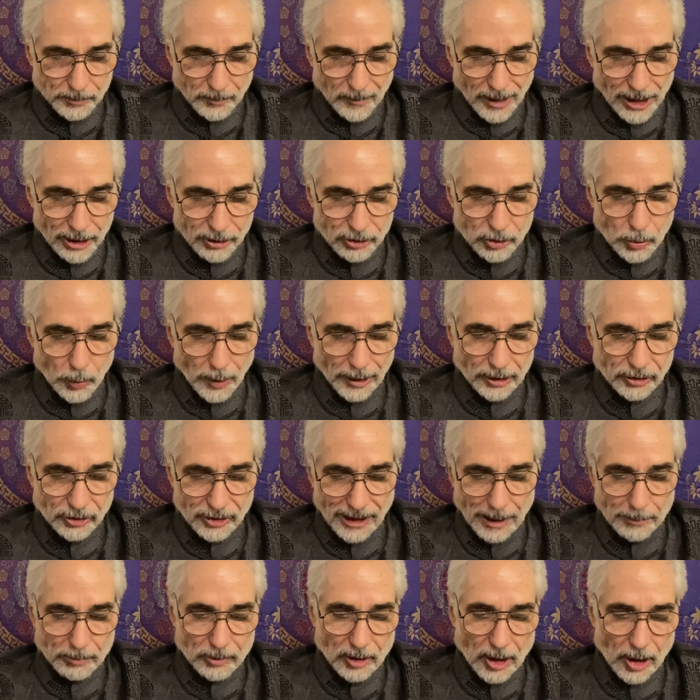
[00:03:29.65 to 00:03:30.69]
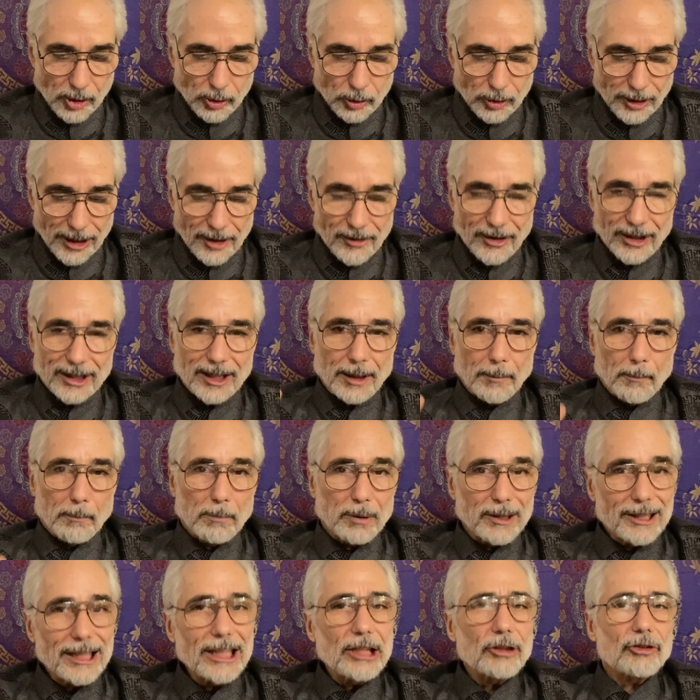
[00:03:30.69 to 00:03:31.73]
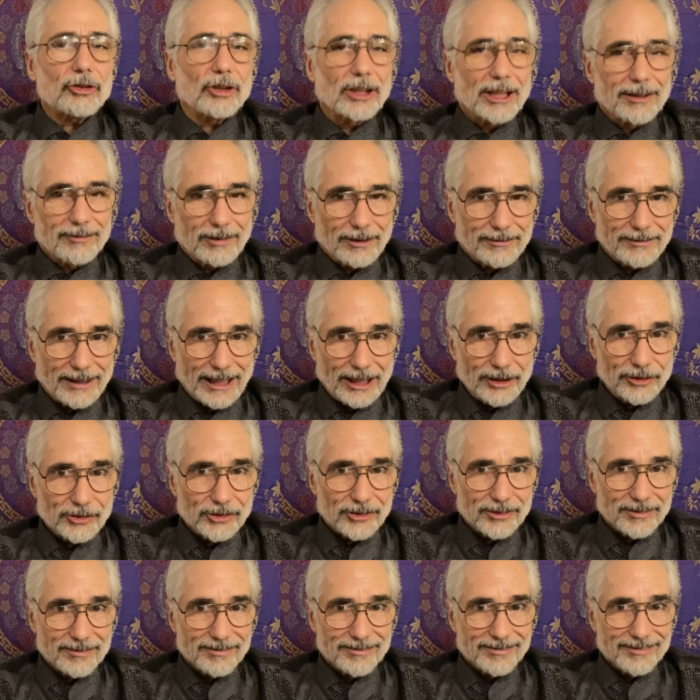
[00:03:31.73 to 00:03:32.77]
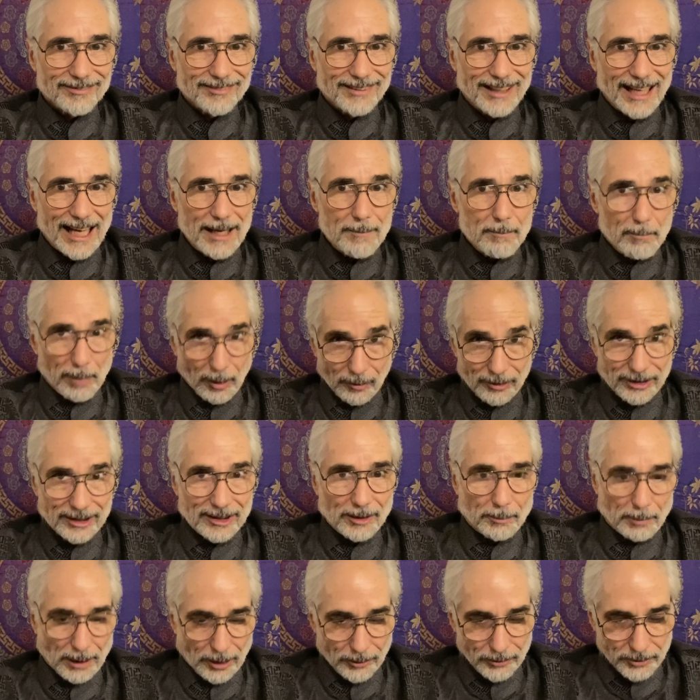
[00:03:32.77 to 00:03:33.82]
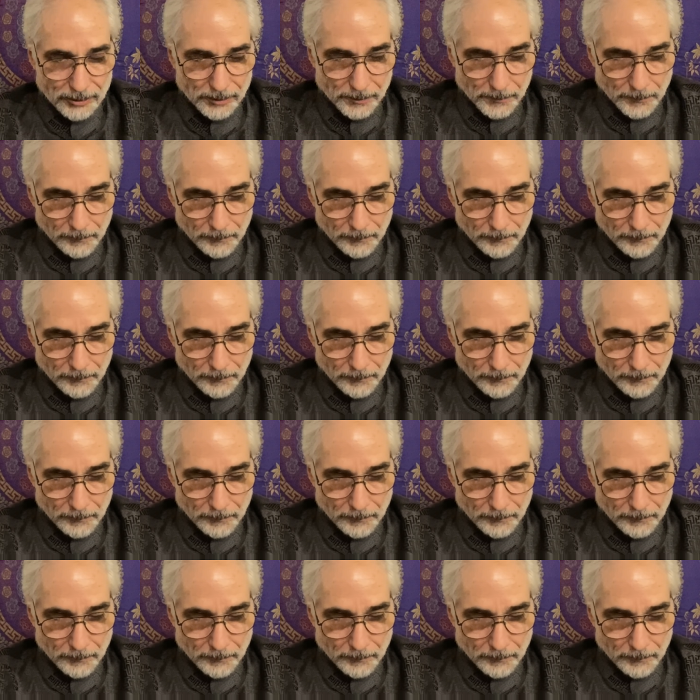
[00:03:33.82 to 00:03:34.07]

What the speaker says: is to accept not only the completion of events, okay, building the boat,